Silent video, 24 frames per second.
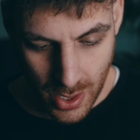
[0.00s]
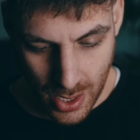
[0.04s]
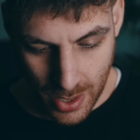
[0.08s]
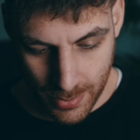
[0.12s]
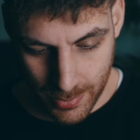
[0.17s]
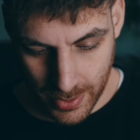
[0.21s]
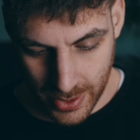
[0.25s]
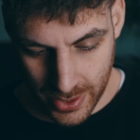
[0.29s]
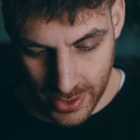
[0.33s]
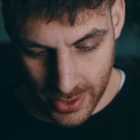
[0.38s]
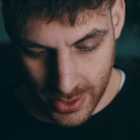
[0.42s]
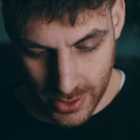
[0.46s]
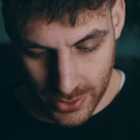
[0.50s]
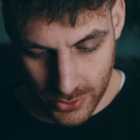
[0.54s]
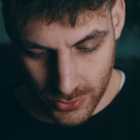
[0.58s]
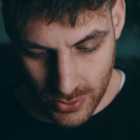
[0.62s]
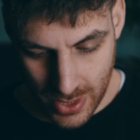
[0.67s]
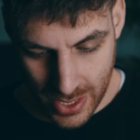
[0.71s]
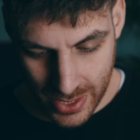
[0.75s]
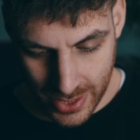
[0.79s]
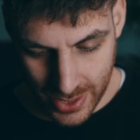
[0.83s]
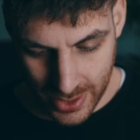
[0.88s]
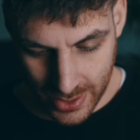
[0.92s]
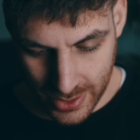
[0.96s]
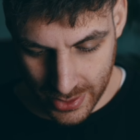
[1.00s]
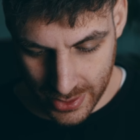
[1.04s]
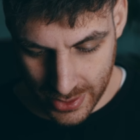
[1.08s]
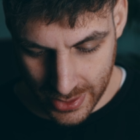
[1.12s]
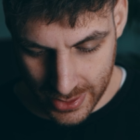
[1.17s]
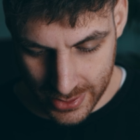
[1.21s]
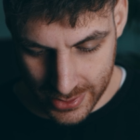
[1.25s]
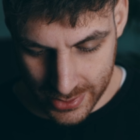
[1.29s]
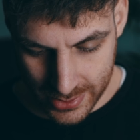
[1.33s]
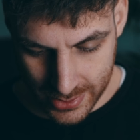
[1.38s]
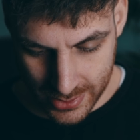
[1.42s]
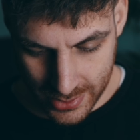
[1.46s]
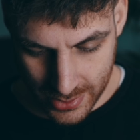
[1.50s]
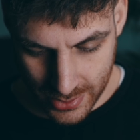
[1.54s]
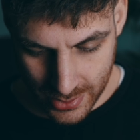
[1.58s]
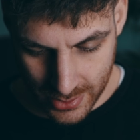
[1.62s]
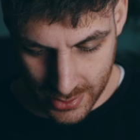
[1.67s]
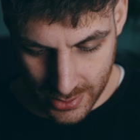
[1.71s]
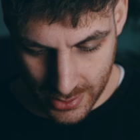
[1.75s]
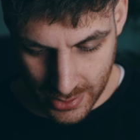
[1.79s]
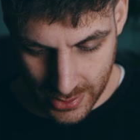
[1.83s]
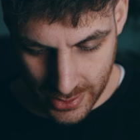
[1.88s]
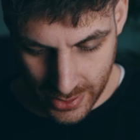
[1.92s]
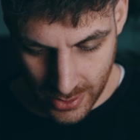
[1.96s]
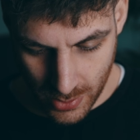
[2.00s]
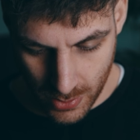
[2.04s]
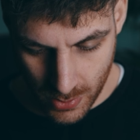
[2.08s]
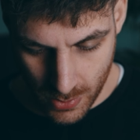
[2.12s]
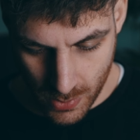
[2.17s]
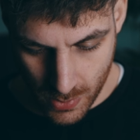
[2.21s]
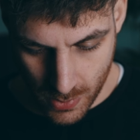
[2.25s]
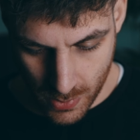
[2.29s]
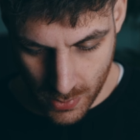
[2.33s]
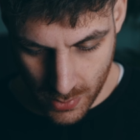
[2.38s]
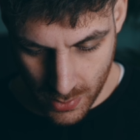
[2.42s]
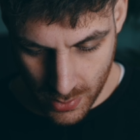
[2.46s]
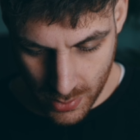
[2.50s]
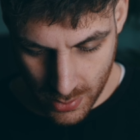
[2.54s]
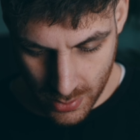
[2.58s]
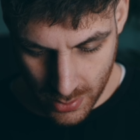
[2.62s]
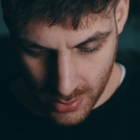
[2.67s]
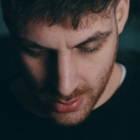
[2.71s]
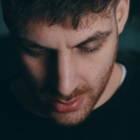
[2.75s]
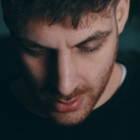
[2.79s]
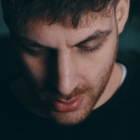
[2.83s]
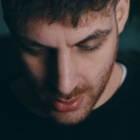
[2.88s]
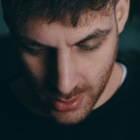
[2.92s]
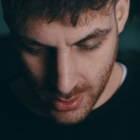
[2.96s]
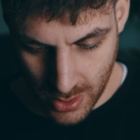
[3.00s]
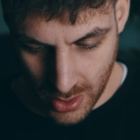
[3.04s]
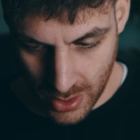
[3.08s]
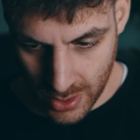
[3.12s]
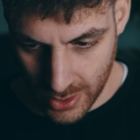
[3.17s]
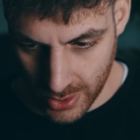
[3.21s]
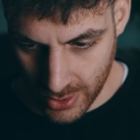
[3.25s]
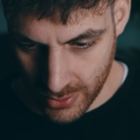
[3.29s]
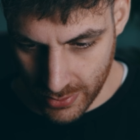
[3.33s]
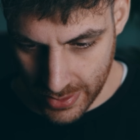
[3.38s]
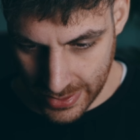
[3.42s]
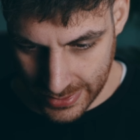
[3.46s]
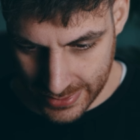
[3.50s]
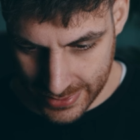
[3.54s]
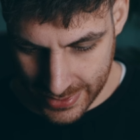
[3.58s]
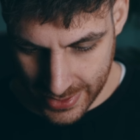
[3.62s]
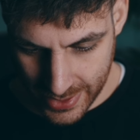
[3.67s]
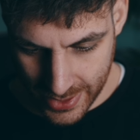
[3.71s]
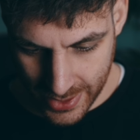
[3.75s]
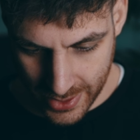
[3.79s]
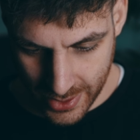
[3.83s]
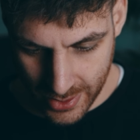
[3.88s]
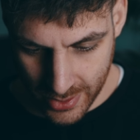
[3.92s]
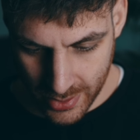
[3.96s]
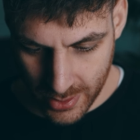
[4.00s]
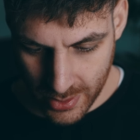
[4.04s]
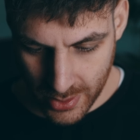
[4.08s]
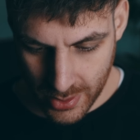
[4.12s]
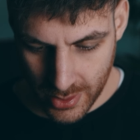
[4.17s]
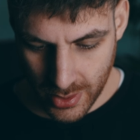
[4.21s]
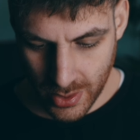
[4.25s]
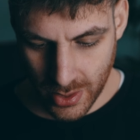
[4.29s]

I'm going to drag in this little color corrector here,